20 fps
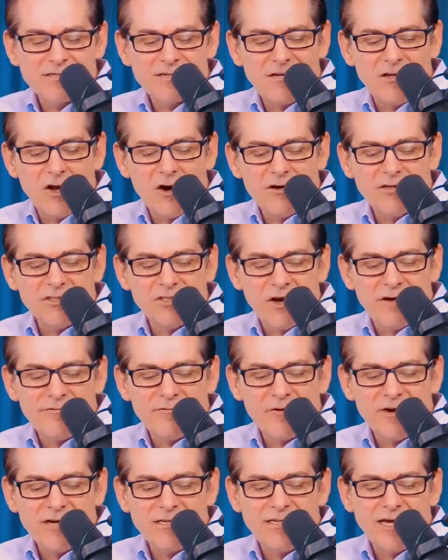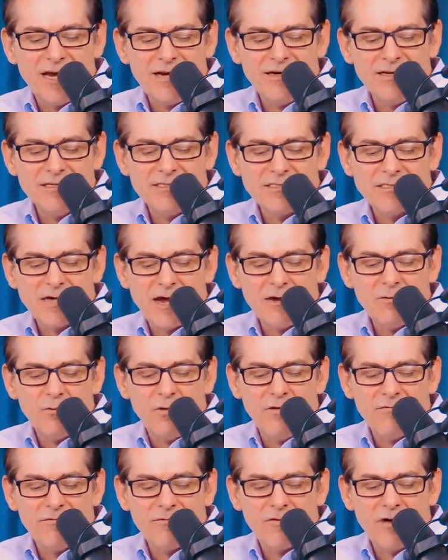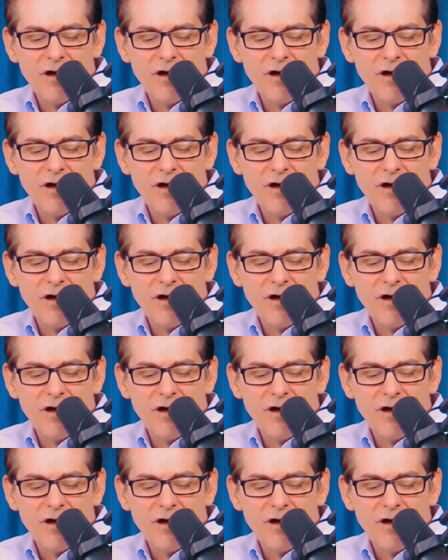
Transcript: Clara Jeffrey attended Sidewell